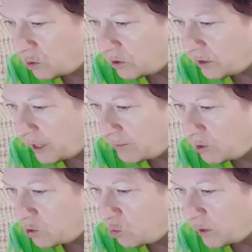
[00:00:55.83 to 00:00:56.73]
order came
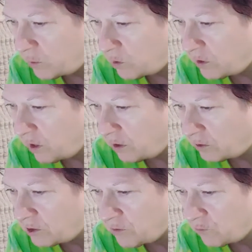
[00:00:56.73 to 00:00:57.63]
to
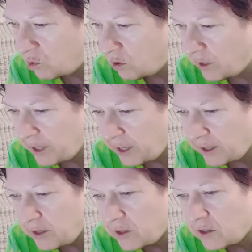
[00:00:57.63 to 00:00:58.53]
$21 for
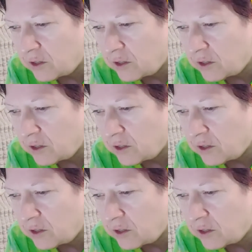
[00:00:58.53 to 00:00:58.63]
a